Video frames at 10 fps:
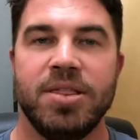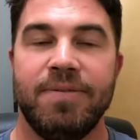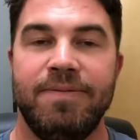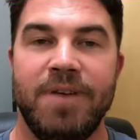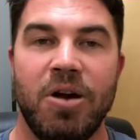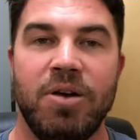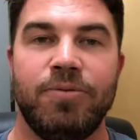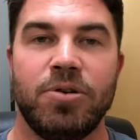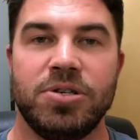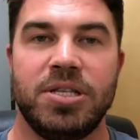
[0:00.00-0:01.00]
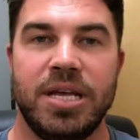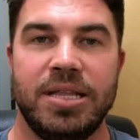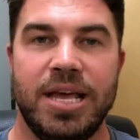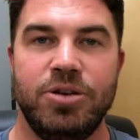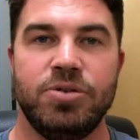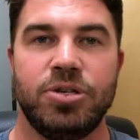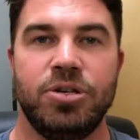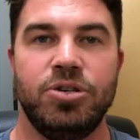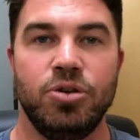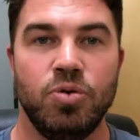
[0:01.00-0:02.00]
the very first thing they used to
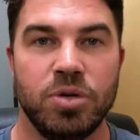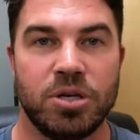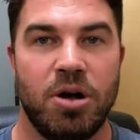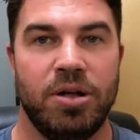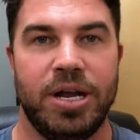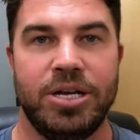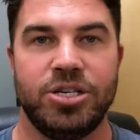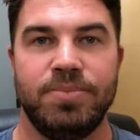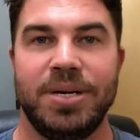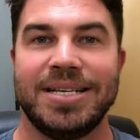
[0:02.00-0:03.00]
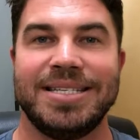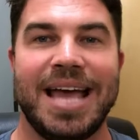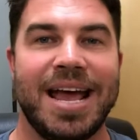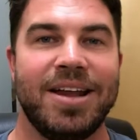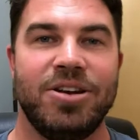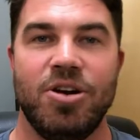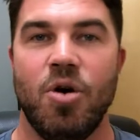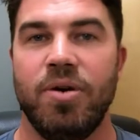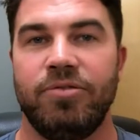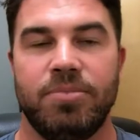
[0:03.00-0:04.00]
do was call an agent, because they had
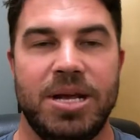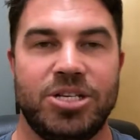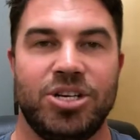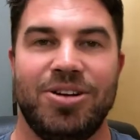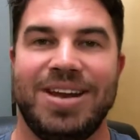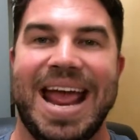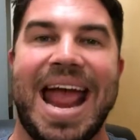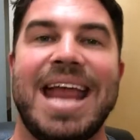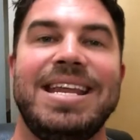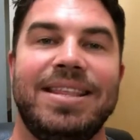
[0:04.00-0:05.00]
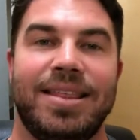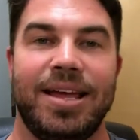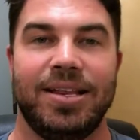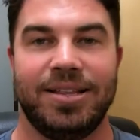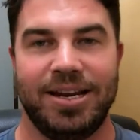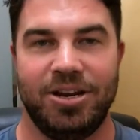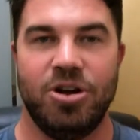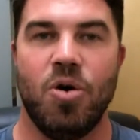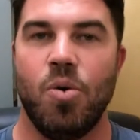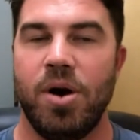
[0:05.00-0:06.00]
no information on anything. They didn't
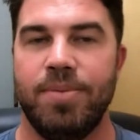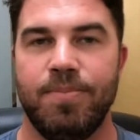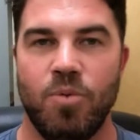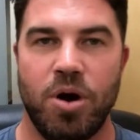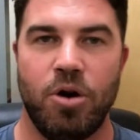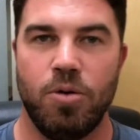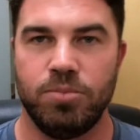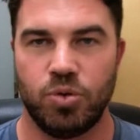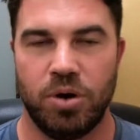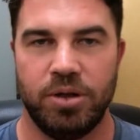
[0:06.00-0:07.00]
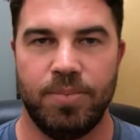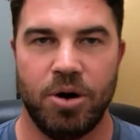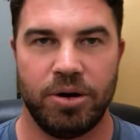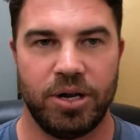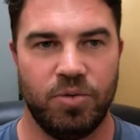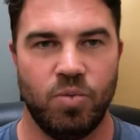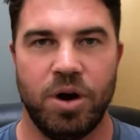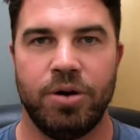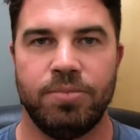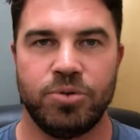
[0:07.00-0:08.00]
know what homes were on the market and
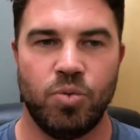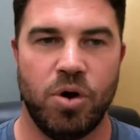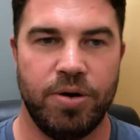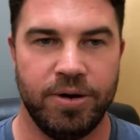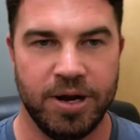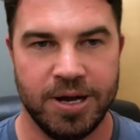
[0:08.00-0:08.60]
what homes weren't.